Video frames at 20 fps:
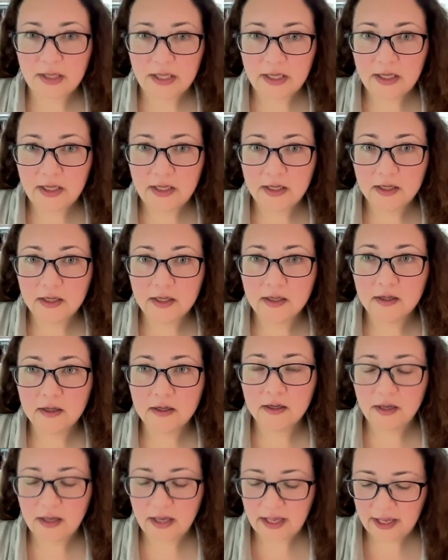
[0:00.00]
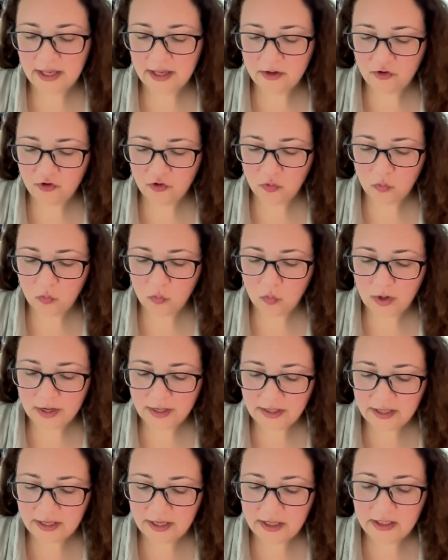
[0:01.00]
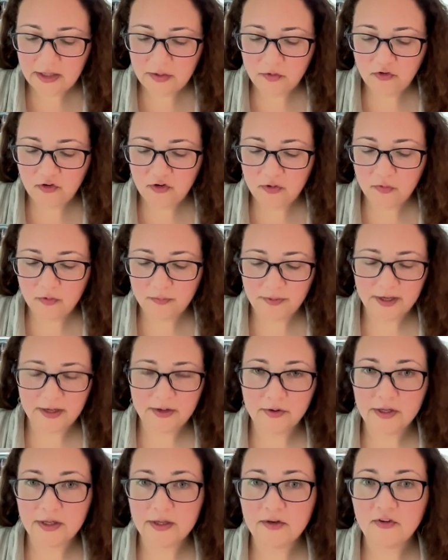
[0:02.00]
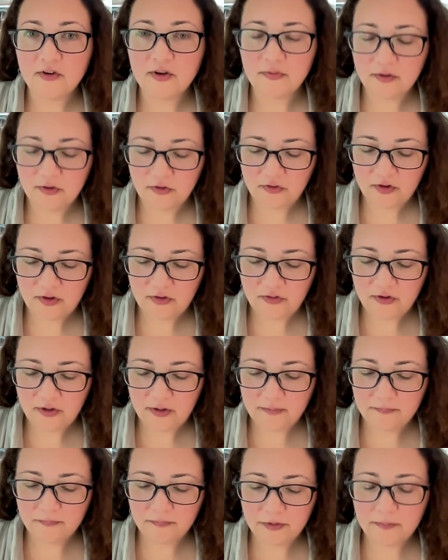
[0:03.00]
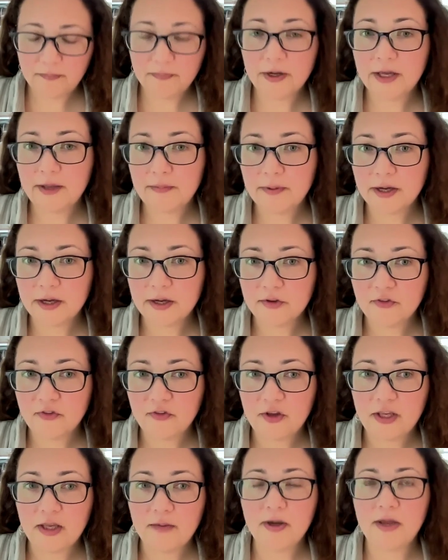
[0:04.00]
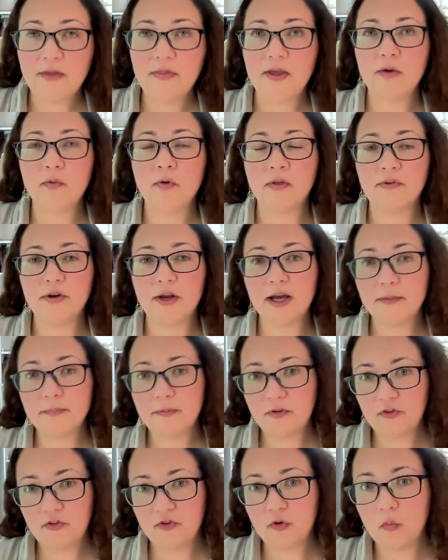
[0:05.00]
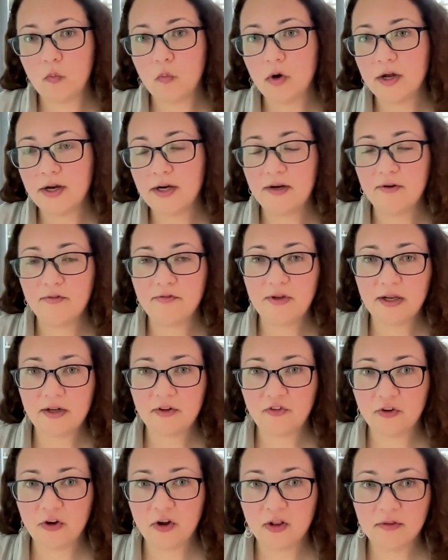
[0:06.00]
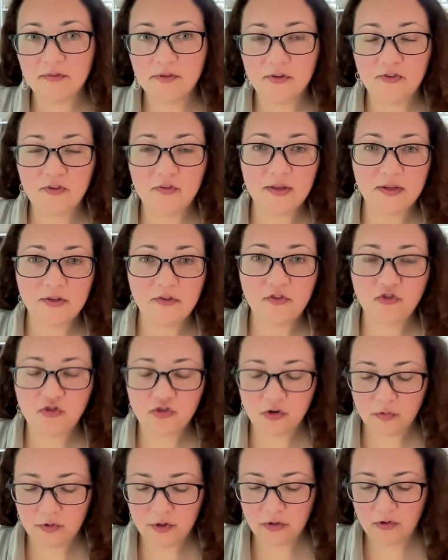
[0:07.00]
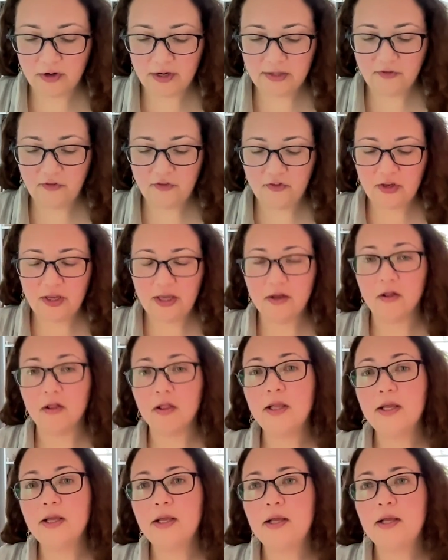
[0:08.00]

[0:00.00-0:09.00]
me? And what can you do about it? This isn't bypassing. You might think, well, if it happens to one, it affects all of us. And that's true in a grand scale.